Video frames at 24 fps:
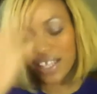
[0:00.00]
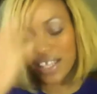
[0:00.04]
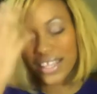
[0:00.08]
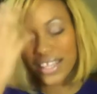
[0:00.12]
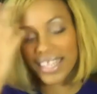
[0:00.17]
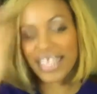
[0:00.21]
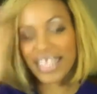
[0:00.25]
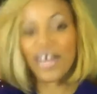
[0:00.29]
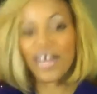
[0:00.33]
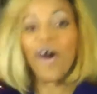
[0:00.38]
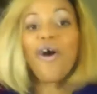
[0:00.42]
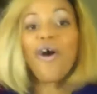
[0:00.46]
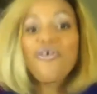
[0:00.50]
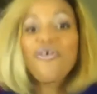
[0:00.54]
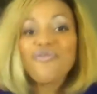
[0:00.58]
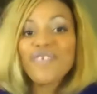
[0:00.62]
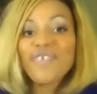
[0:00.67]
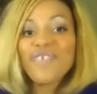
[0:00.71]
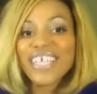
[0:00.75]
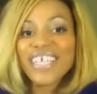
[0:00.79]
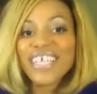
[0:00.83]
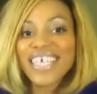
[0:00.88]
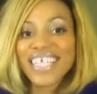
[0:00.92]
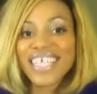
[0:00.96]

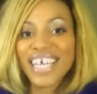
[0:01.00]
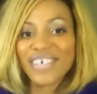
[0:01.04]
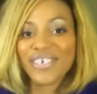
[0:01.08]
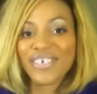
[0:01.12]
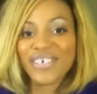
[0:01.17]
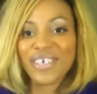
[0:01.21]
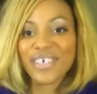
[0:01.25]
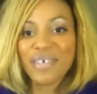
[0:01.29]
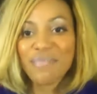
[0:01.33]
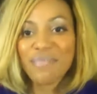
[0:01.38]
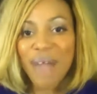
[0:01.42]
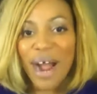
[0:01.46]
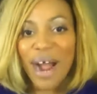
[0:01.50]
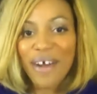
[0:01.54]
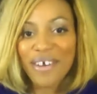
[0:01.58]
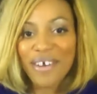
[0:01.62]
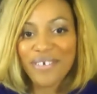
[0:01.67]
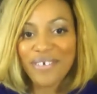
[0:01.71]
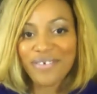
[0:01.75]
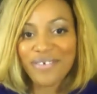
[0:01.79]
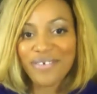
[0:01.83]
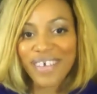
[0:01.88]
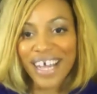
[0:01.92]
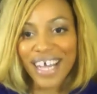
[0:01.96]
hopefully that should empower
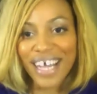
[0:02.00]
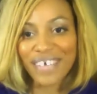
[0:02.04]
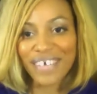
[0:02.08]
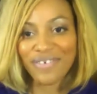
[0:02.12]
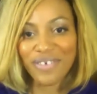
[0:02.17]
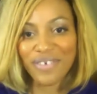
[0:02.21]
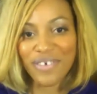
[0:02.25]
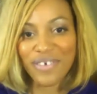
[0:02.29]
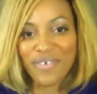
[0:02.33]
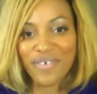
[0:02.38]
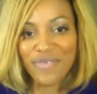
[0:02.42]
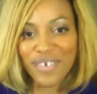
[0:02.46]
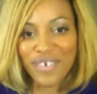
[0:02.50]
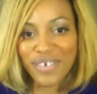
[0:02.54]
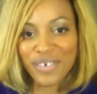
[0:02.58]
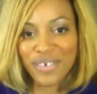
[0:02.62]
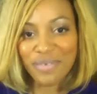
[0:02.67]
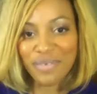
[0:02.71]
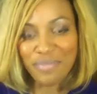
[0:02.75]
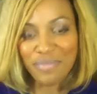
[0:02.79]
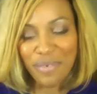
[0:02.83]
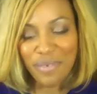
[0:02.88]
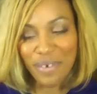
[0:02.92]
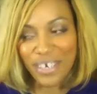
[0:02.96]
you guys for your vision
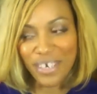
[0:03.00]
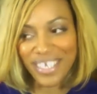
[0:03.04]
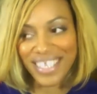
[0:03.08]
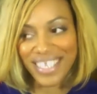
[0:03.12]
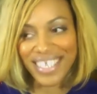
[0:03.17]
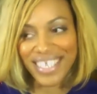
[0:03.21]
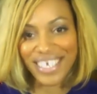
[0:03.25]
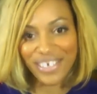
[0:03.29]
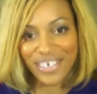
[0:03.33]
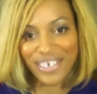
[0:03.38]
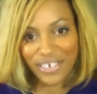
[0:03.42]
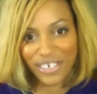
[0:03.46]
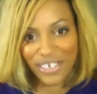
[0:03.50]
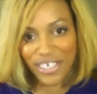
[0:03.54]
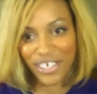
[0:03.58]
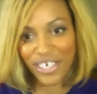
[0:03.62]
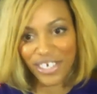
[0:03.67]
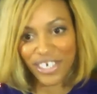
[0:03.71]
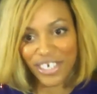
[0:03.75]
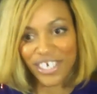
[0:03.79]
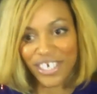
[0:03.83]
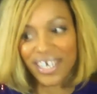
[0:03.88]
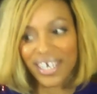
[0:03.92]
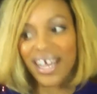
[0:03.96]
boards this
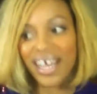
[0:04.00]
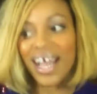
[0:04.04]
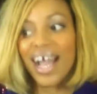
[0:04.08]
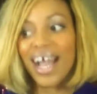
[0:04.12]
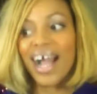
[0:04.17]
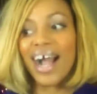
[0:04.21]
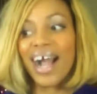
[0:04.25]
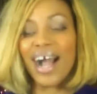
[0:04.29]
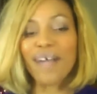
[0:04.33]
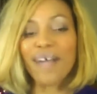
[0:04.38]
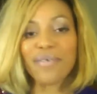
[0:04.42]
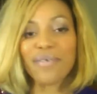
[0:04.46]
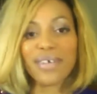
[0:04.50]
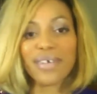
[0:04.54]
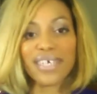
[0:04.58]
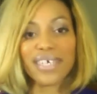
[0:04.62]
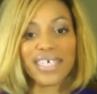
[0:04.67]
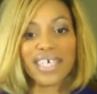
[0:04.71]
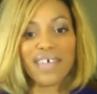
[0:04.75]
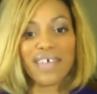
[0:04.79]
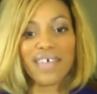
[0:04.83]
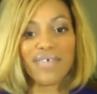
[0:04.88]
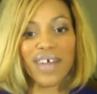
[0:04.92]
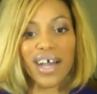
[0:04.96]
year. I want to
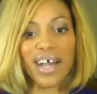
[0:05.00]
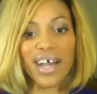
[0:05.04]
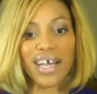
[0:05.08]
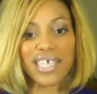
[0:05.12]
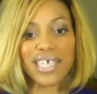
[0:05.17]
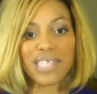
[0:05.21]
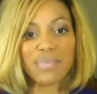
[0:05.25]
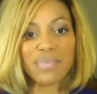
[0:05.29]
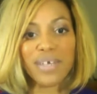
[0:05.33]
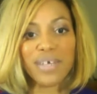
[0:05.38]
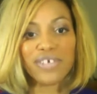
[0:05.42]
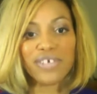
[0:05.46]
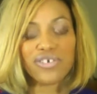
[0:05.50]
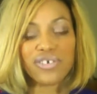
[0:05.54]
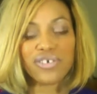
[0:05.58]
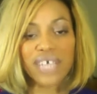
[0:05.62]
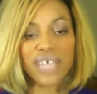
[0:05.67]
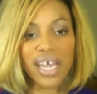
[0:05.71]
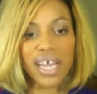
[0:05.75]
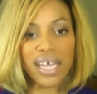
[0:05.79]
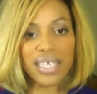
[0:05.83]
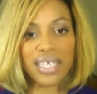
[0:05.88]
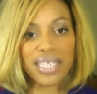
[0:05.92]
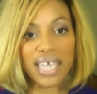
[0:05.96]
give a special shout
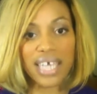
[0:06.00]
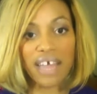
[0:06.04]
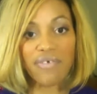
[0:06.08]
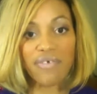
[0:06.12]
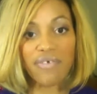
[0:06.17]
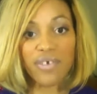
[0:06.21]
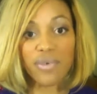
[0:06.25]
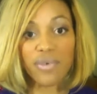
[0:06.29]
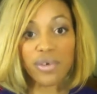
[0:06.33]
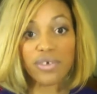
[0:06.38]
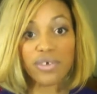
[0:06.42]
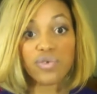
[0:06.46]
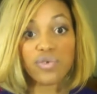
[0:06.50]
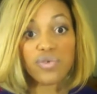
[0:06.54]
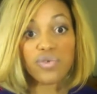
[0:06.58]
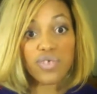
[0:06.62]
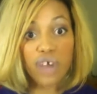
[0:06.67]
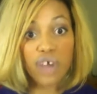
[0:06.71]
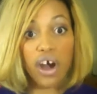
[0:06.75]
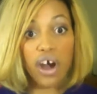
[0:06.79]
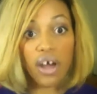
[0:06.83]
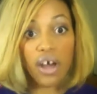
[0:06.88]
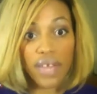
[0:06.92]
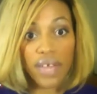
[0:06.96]
out to everyone who's
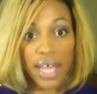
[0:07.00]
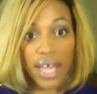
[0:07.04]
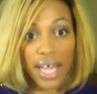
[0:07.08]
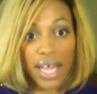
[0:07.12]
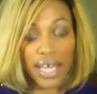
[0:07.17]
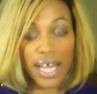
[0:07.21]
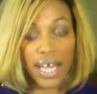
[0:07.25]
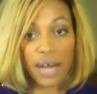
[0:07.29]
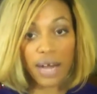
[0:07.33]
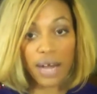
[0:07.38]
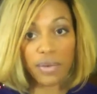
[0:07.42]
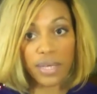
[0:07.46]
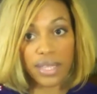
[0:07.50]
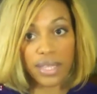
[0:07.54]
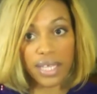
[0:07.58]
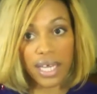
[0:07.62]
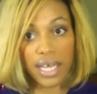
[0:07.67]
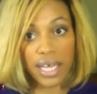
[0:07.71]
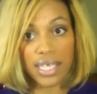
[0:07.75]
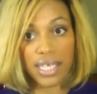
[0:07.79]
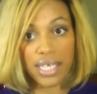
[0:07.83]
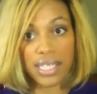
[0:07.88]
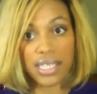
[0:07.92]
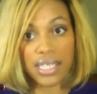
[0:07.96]
on the Hangout with
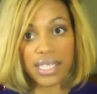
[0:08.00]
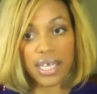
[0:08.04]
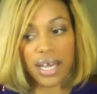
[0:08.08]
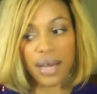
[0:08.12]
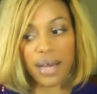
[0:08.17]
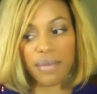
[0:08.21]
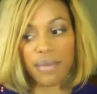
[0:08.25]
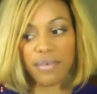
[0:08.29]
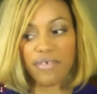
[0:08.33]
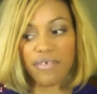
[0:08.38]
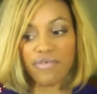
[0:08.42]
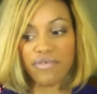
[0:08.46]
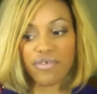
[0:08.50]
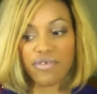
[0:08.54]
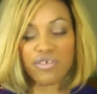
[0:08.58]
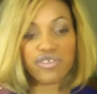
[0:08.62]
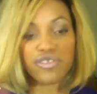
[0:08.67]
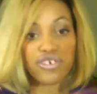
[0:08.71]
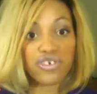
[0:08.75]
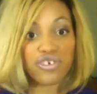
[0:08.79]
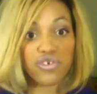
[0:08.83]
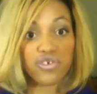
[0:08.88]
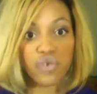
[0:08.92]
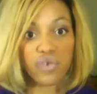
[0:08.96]
us. If you're
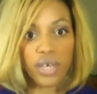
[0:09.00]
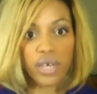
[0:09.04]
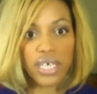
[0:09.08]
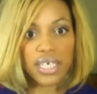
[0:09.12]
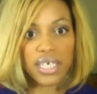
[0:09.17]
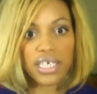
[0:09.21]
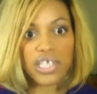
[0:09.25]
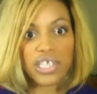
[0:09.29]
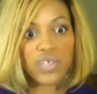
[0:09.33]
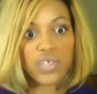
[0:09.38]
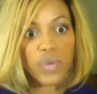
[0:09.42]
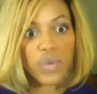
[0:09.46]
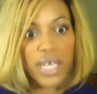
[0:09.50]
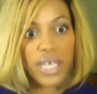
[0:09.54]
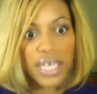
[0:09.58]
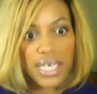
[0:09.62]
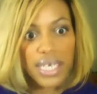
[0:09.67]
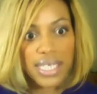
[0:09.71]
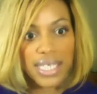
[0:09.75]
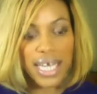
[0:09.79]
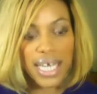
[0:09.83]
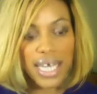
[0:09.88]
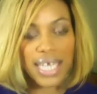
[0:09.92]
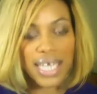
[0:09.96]
just joining us, tweet us
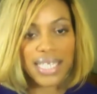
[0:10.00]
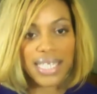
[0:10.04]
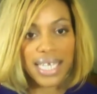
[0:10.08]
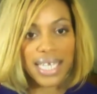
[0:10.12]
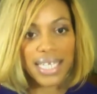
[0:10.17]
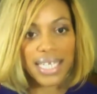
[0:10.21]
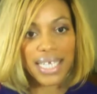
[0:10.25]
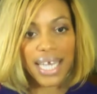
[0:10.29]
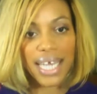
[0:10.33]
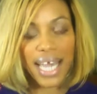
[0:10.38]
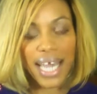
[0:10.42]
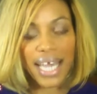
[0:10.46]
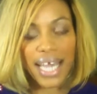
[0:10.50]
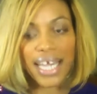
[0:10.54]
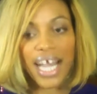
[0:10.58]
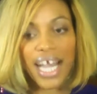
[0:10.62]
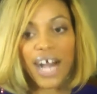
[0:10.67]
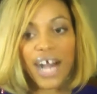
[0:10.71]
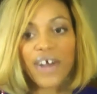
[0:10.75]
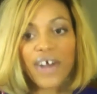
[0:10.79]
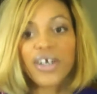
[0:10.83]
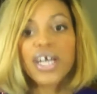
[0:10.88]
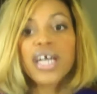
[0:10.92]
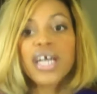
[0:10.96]
at
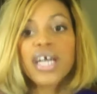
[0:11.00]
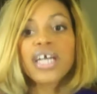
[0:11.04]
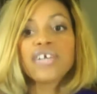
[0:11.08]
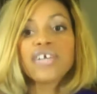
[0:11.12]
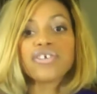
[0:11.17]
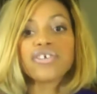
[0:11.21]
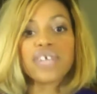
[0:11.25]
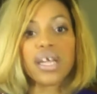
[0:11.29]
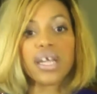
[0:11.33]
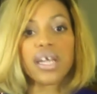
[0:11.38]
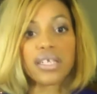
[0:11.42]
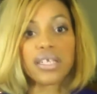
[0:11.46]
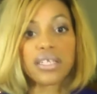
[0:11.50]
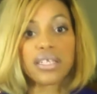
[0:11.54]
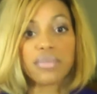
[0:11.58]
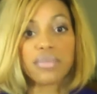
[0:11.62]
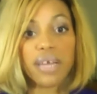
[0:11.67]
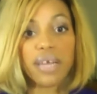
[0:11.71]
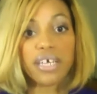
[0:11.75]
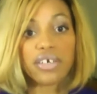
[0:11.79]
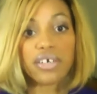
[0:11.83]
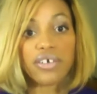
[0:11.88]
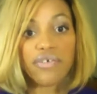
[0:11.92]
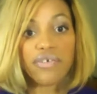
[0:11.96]
CeliHangout. Shout out to my
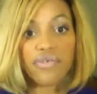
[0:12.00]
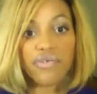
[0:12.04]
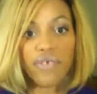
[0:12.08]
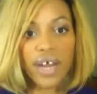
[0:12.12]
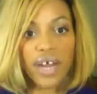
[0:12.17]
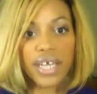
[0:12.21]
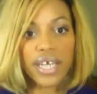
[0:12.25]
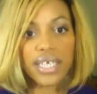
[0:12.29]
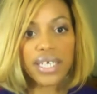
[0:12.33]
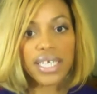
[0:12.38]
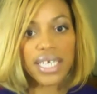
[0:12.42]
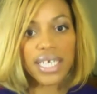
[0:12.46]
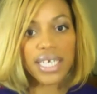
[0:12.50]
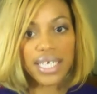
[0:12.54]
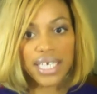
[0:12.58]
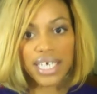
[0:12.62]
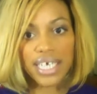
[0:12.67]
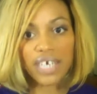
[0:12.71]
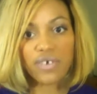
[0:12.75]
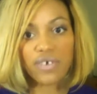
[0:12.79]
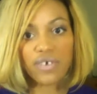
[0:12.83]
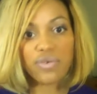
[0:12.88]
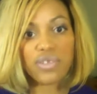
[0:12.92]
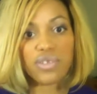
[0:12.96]
good friend
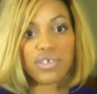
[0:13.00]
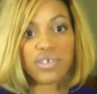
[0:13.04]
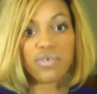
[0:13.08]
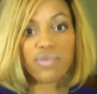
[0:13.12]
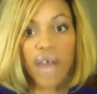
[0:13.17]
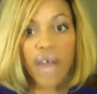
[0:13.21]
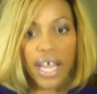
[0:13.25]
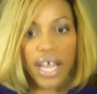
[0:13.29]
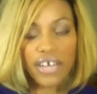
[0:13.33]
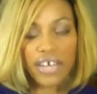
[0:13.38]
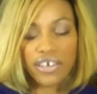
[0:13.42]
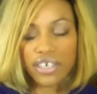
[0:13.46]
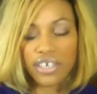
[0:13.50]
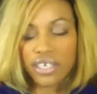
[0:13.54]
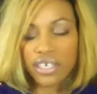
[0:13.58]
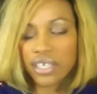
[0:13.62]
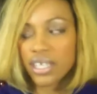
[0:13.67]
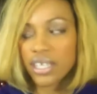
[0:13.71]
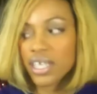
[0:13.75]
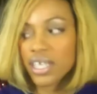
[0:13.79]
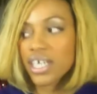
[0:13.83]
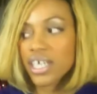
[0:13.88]
Nikki, who's a writer.